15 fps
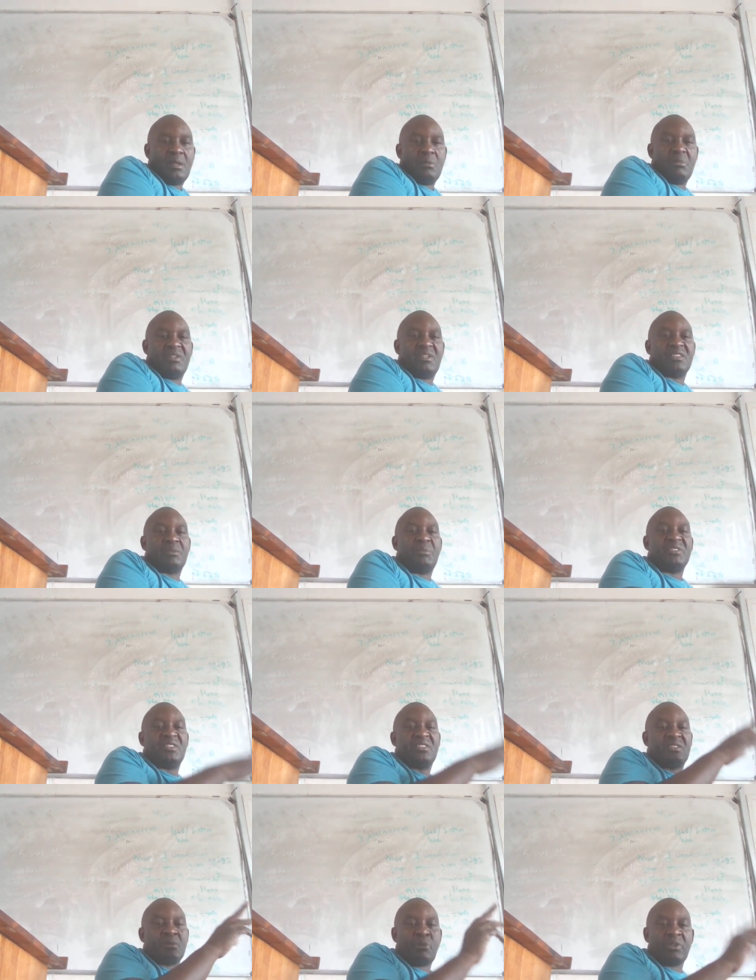But as a
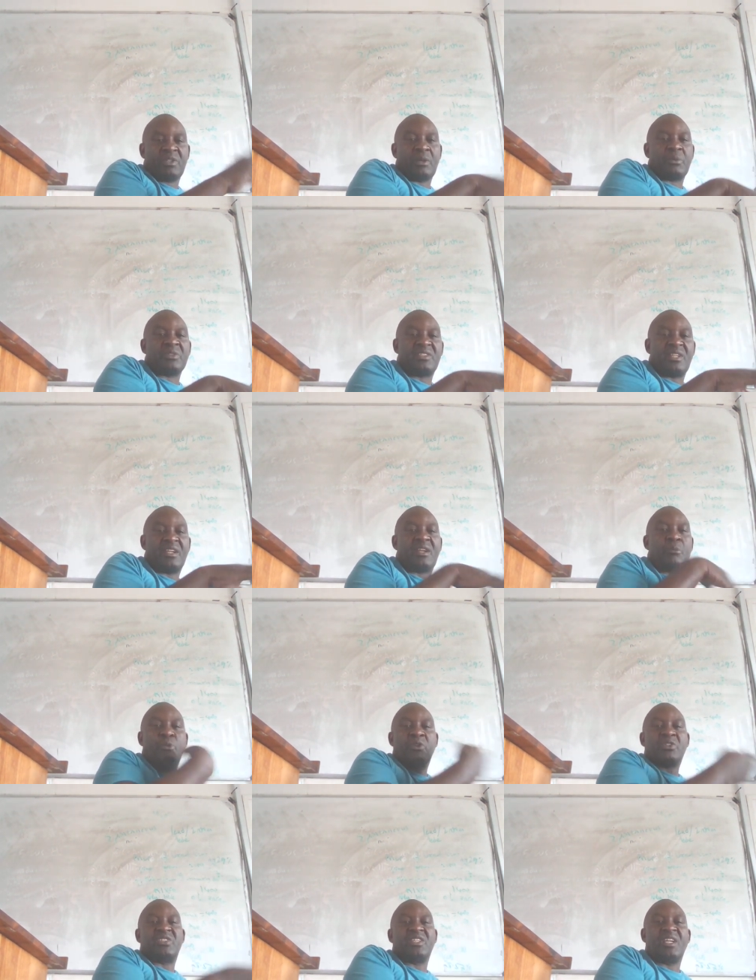business reporter, we start
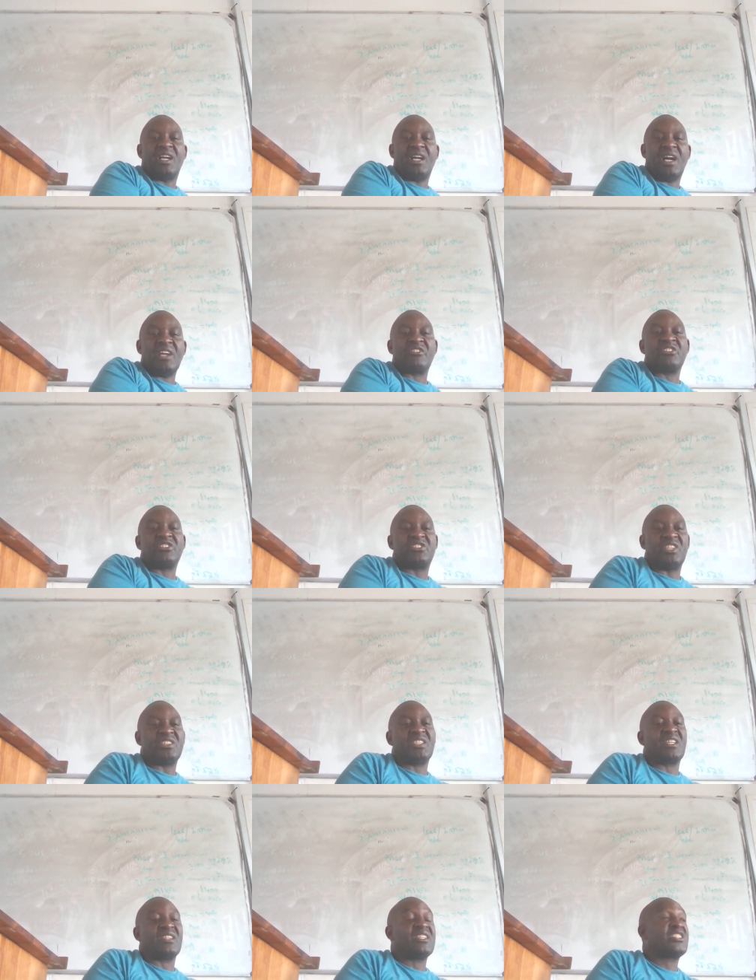reporting and
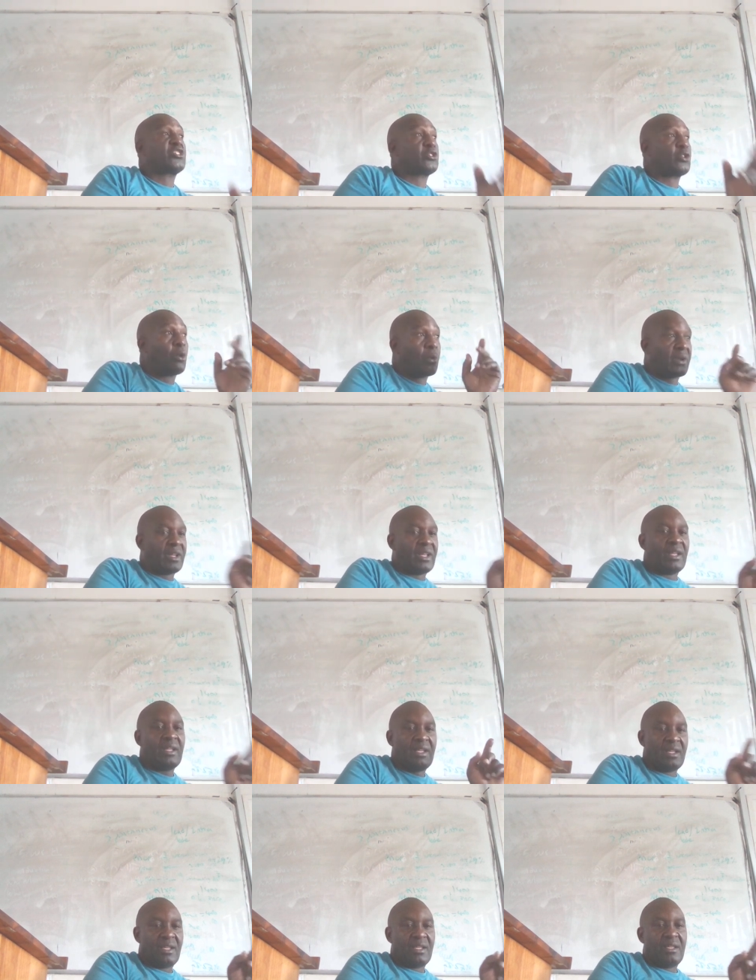researching the story
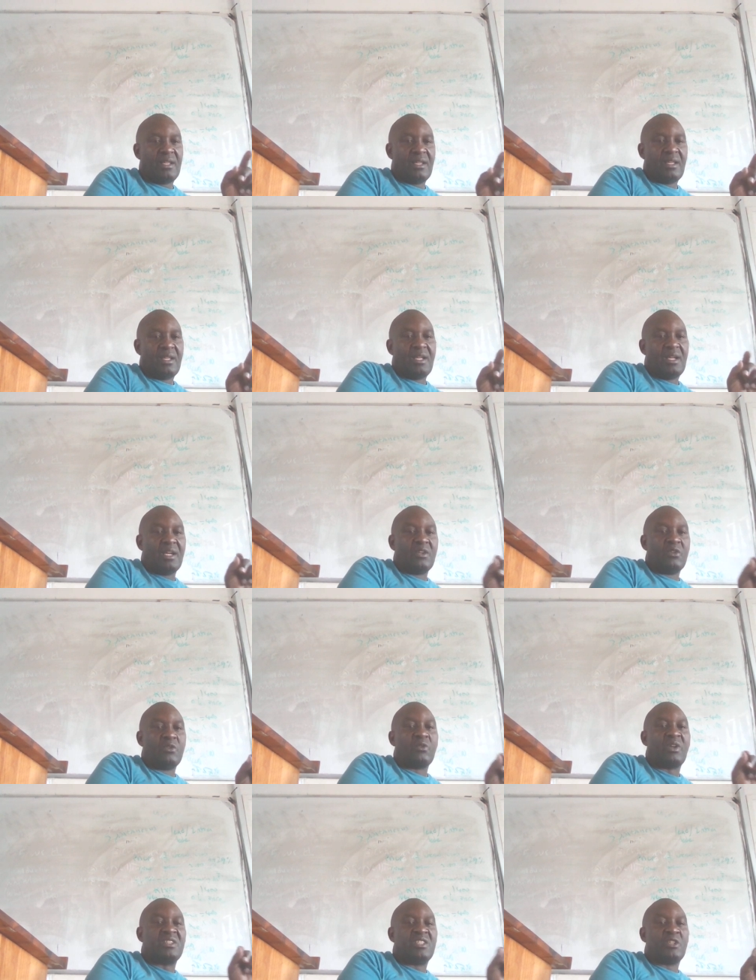and
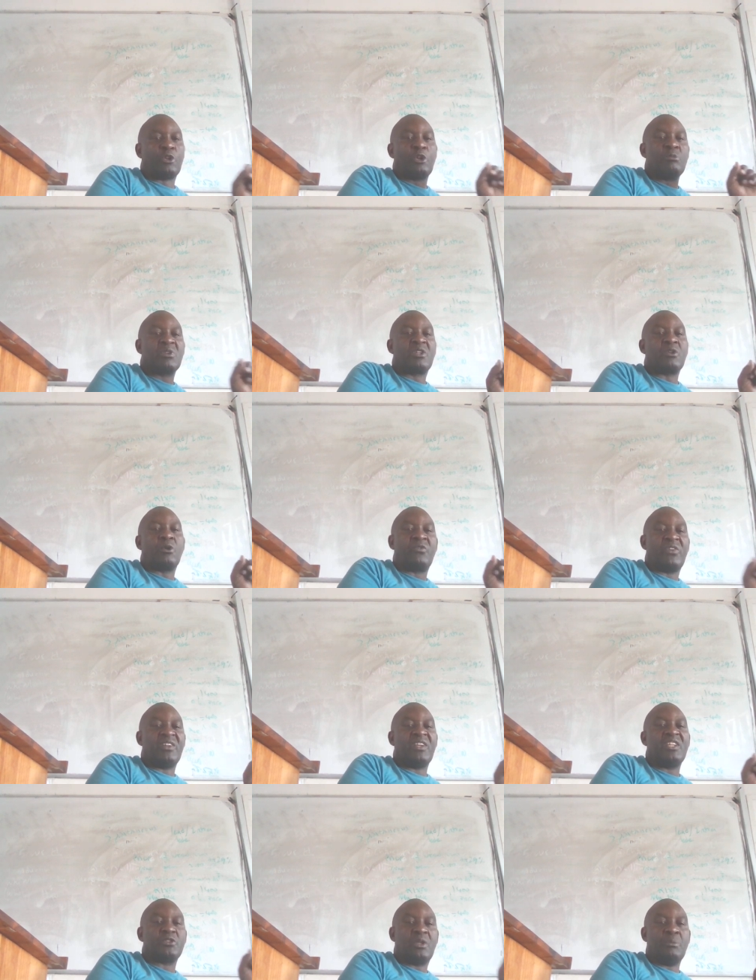look at the economic or
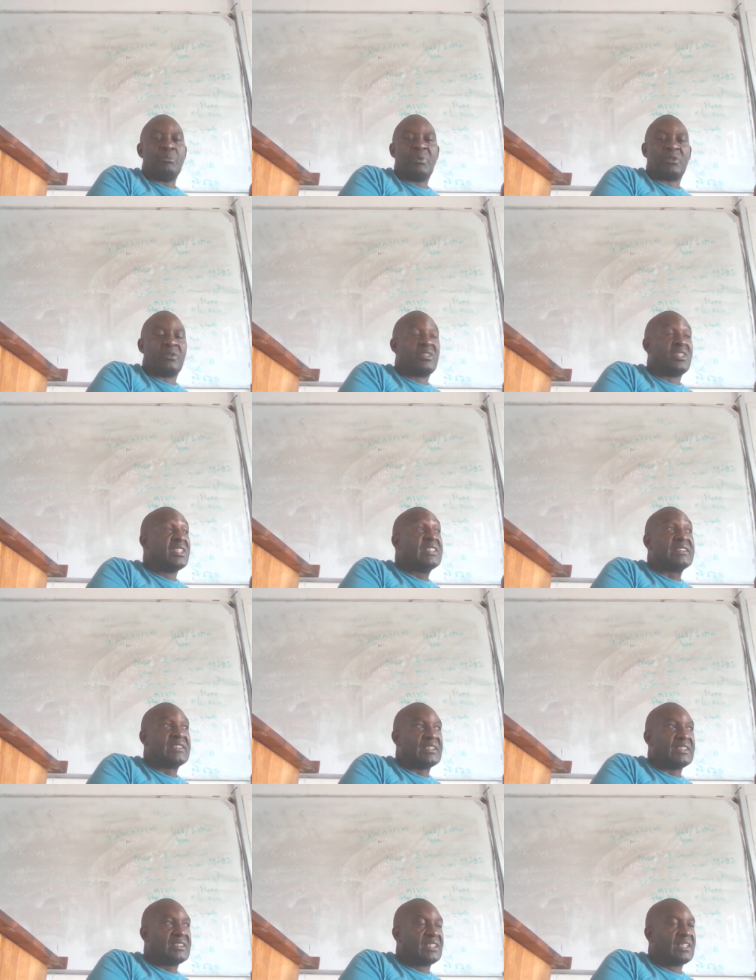financial impact of the
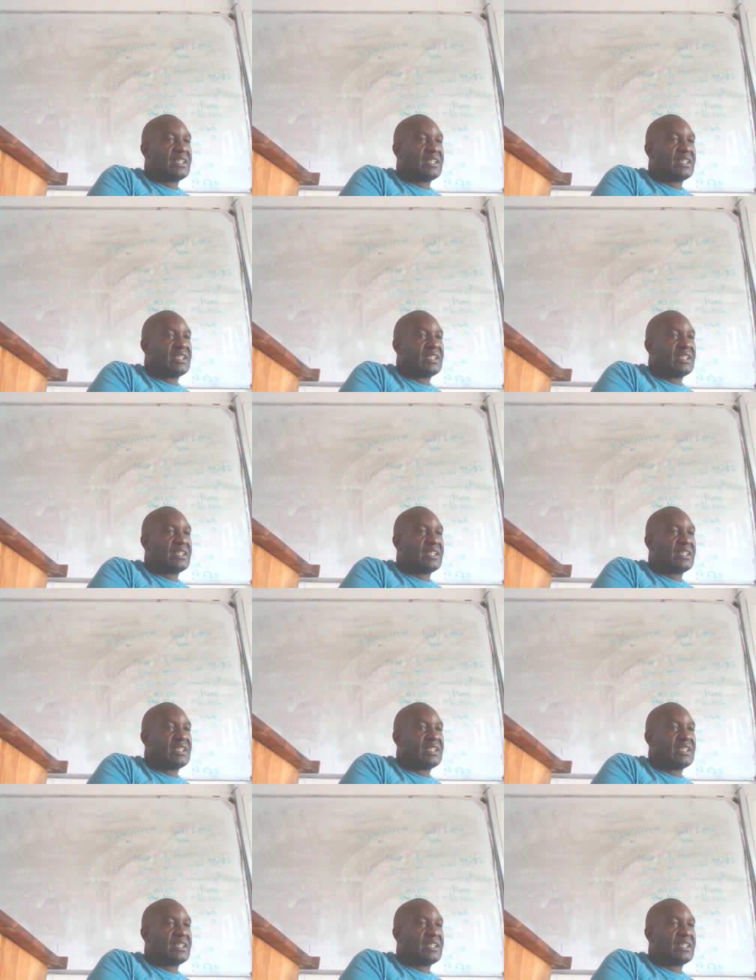incident.